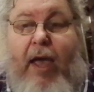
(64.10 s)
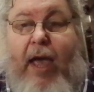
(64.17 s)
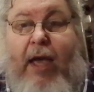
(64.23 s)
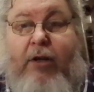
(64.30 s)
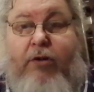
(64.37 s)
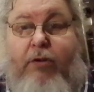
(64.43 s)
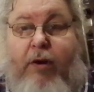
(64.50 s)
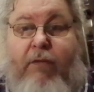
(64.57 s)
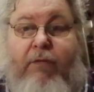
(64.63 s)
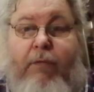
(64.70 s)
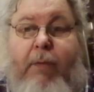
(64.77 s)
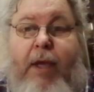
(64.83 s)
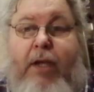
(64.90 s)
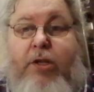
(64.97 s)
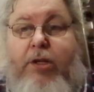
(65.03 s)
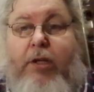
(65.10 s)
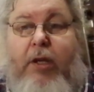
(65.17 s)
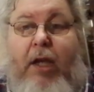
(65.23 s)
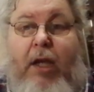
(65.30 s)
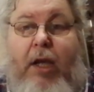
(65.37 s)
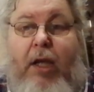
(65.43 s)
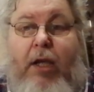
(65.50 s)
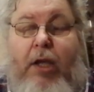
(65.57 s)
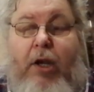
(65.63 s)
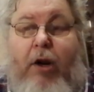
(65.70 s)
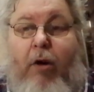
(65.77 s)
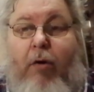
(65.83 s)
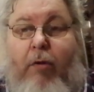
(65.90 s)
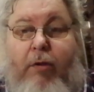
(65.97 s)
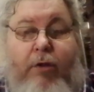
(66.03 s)
extra information. You
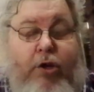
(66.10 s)
know,